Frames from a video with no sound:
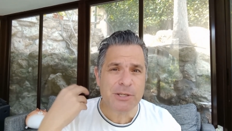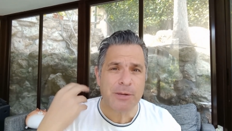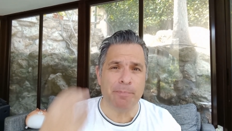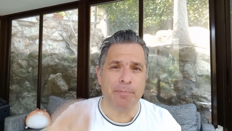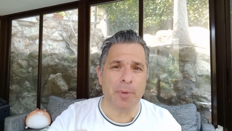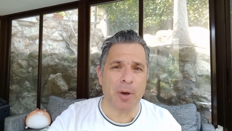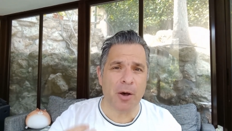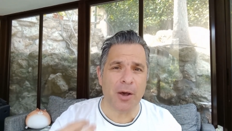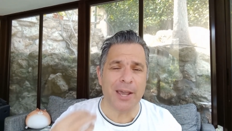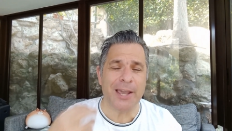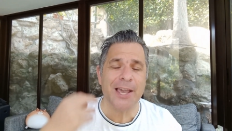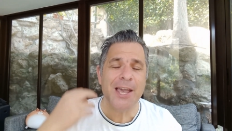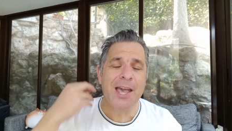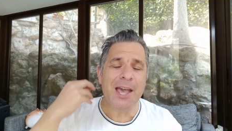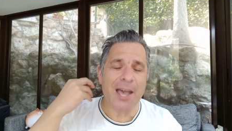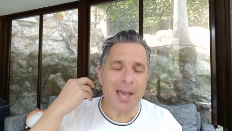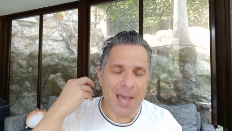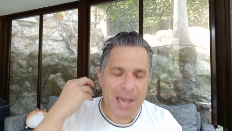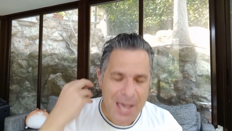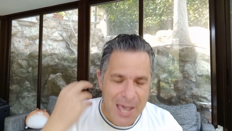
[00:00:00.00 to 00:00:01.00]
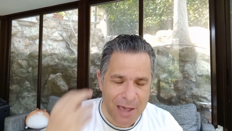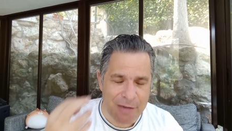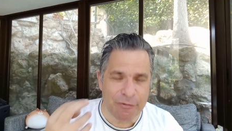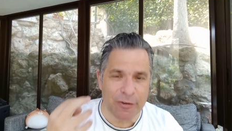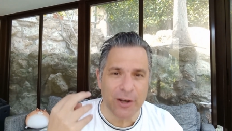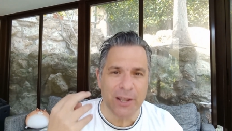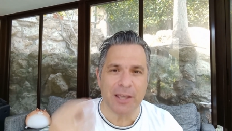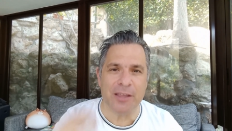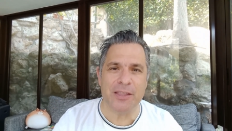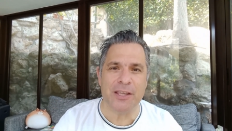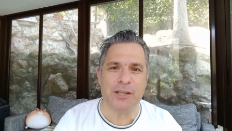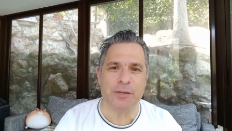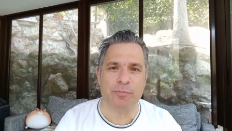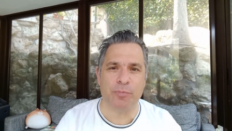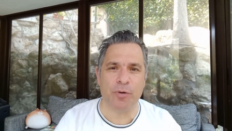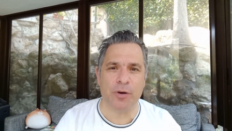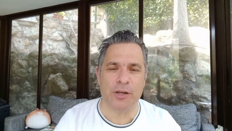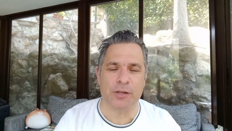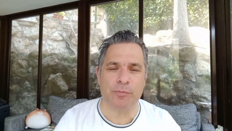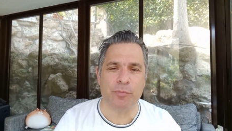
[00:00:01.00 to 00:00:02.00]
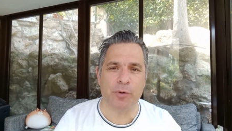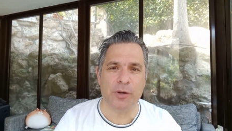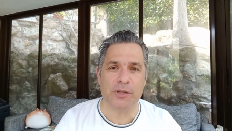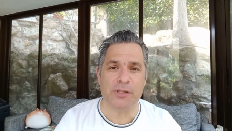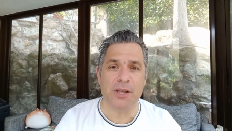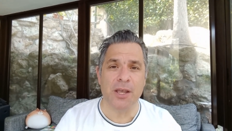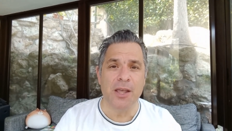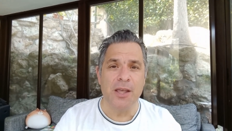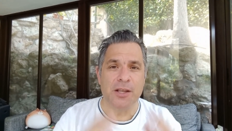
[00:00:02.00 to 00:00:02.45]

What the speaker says: are buying heavily at these price points.